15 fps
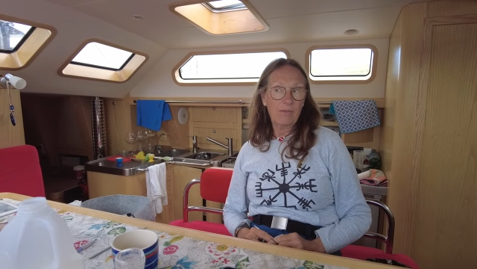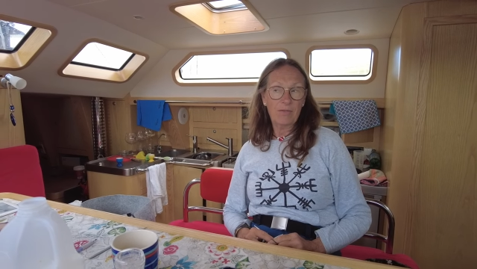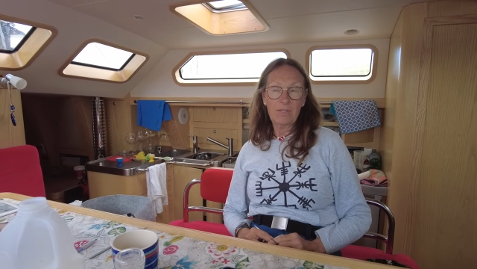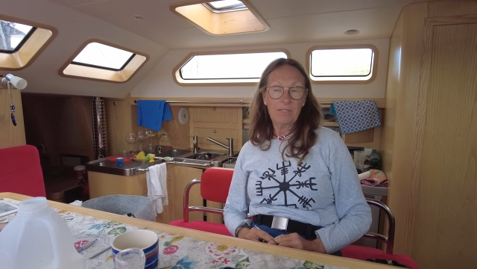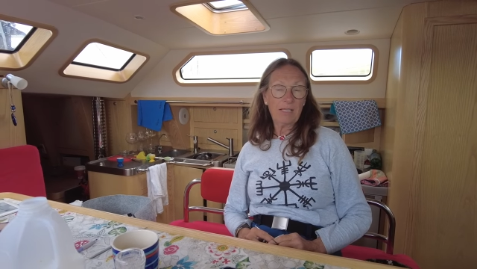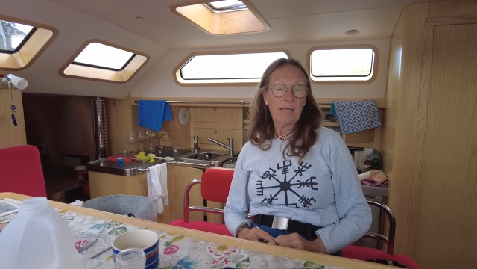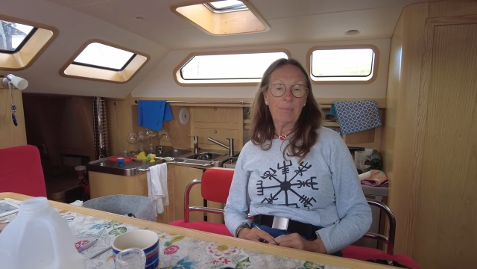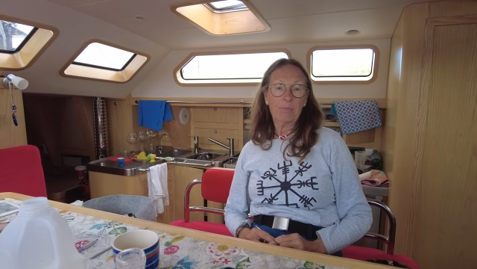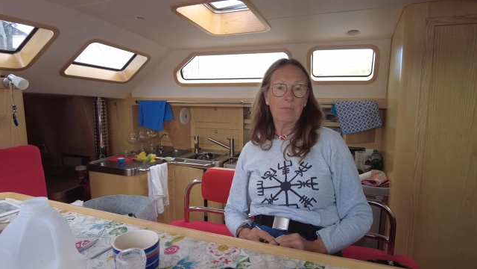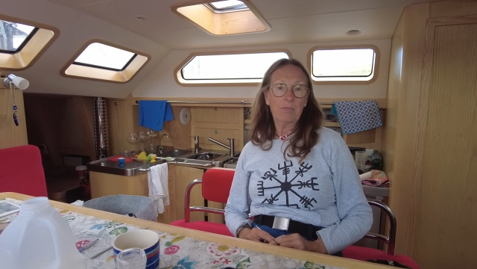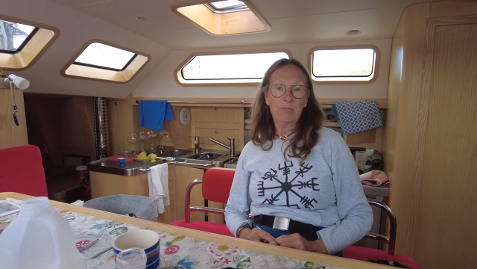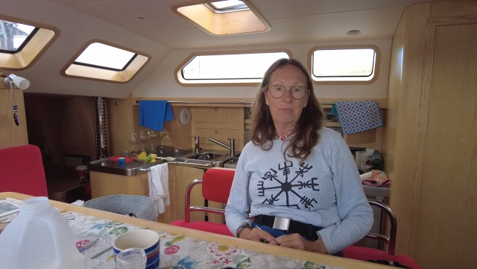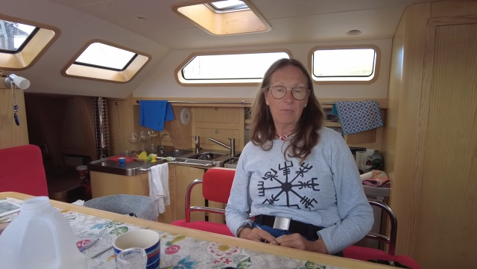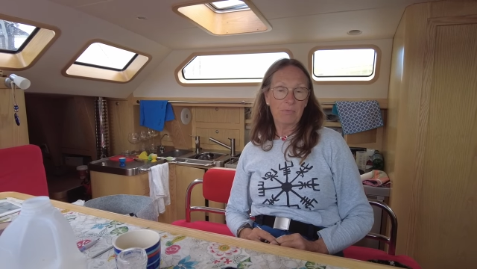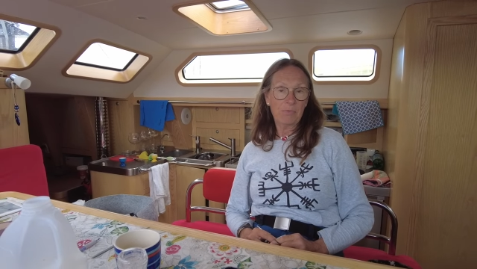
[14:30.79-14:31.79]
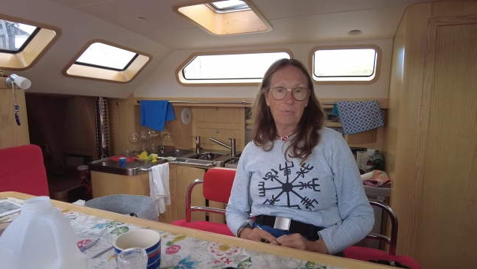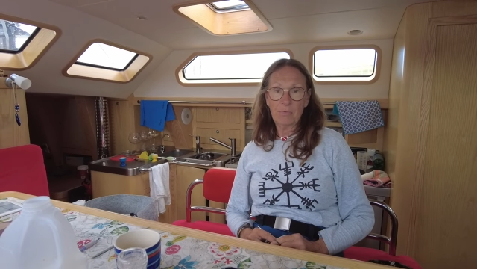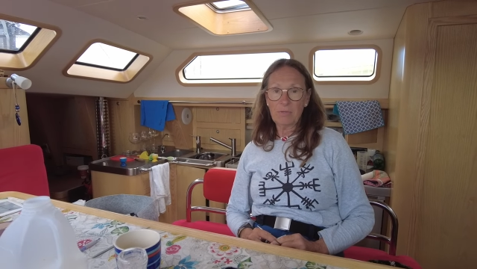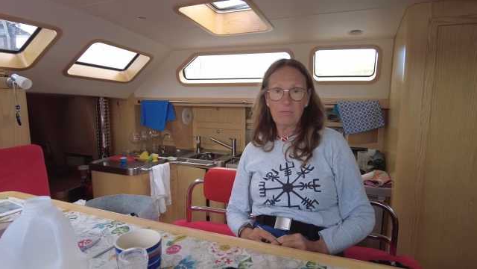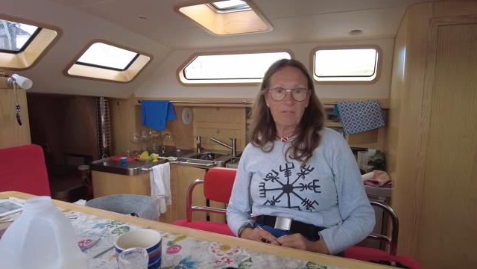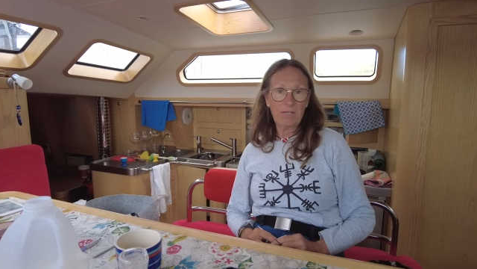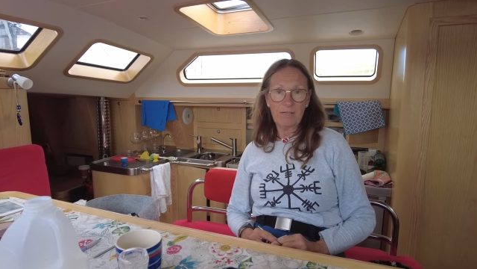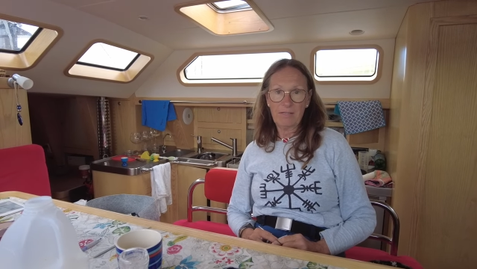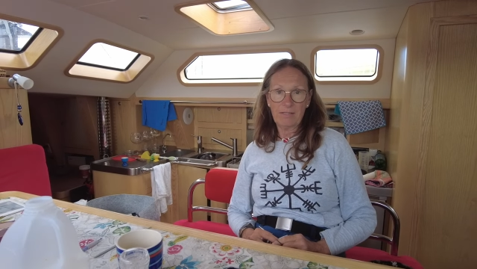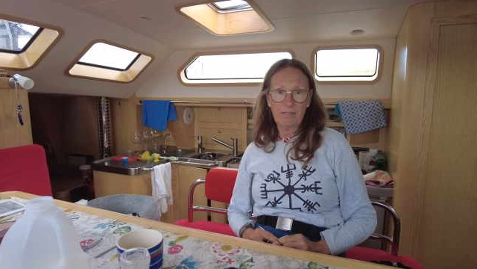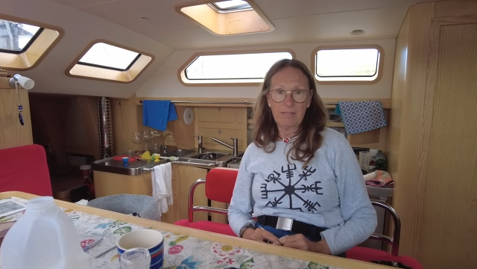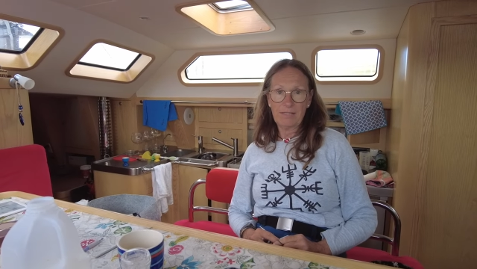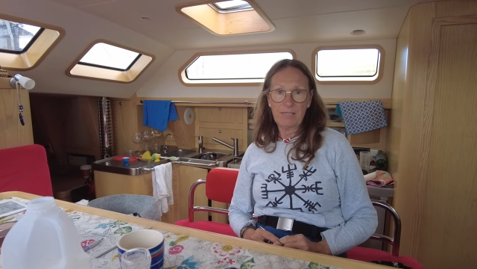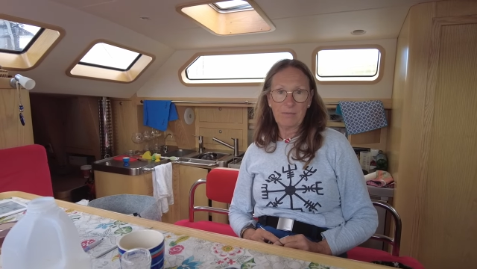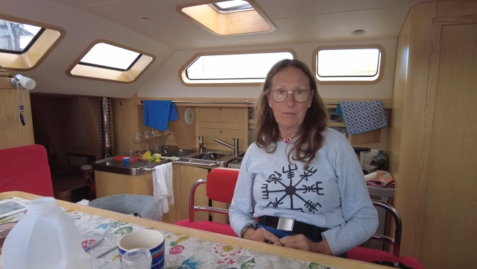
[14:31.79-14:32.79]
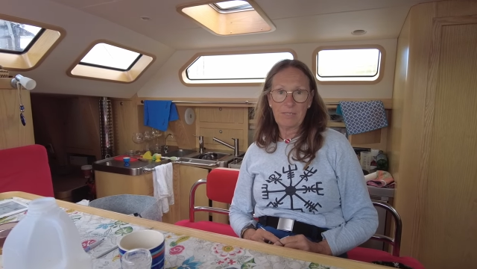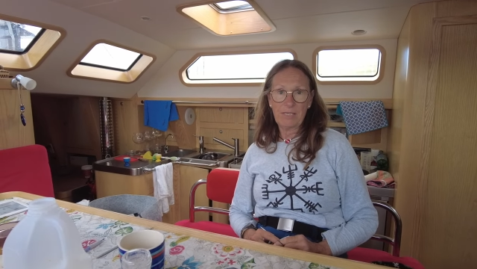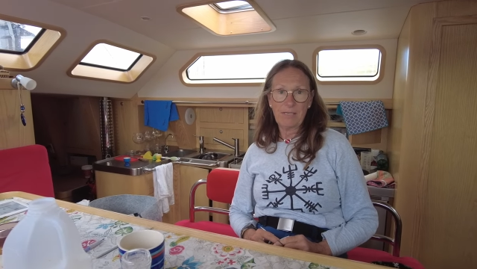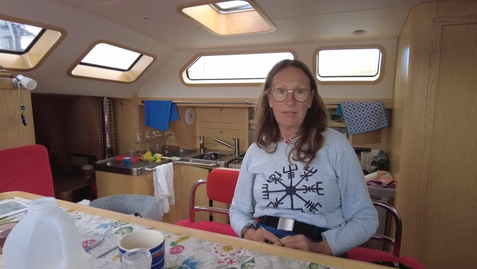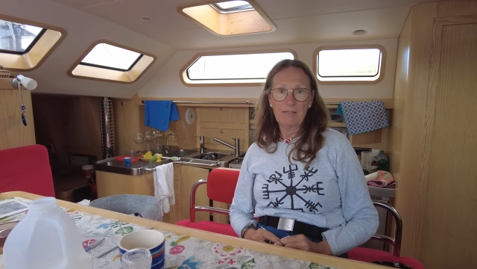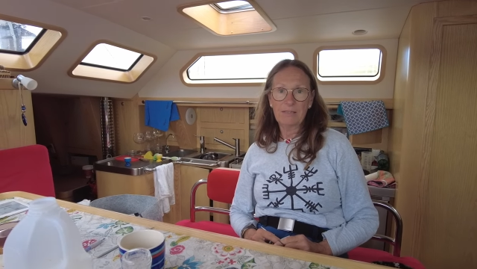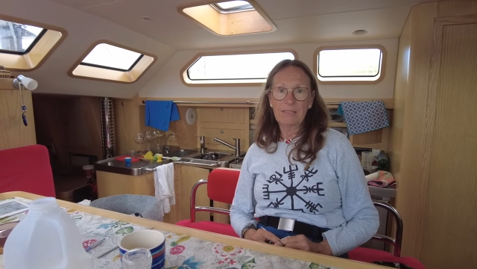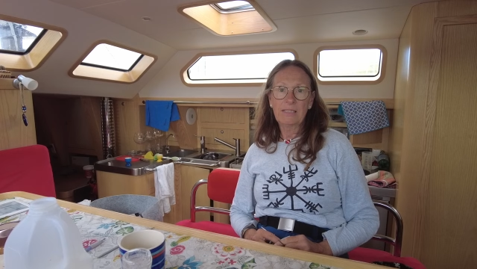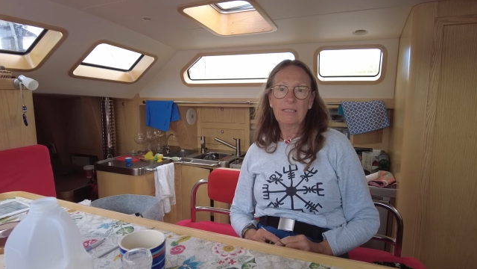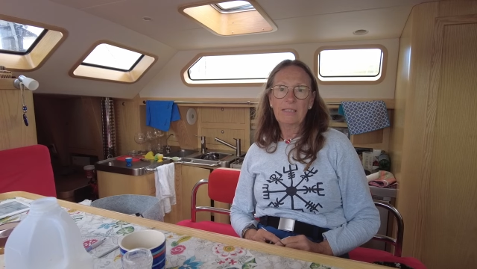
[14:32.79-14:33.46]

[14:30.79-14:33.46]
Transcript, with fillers: this happened to all of the islands out here,